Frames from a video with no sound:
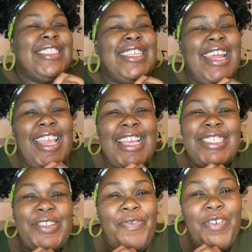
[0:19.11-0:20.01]
Today
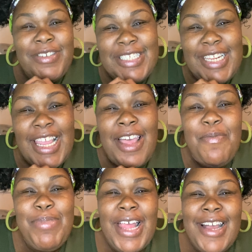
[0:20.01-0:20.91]
is the first day
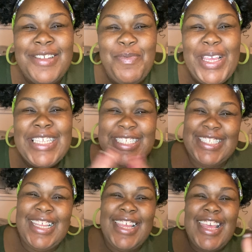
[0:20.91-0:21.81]
of Vlogmas.
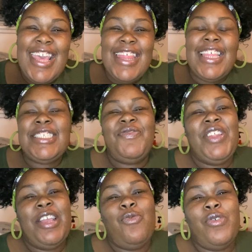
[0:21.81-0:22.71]
This
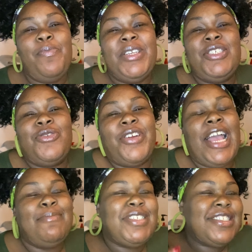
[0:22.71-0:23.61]
video will be short.
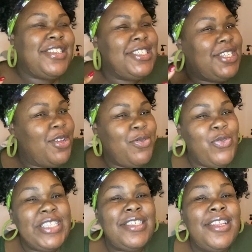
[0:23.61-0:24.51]
I'm just going to tell you
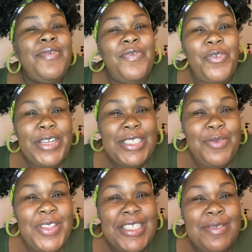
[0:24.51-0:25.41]
what to look forward to
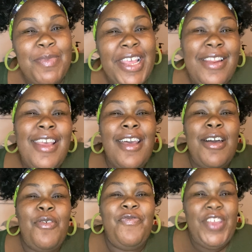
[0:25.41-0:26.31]
this month
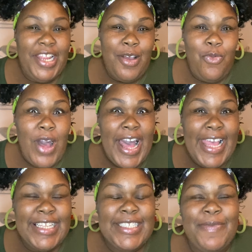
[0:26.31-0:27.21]

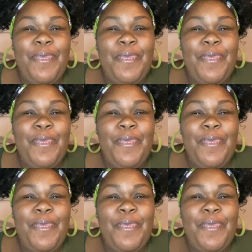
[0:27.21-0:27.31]
video-wise.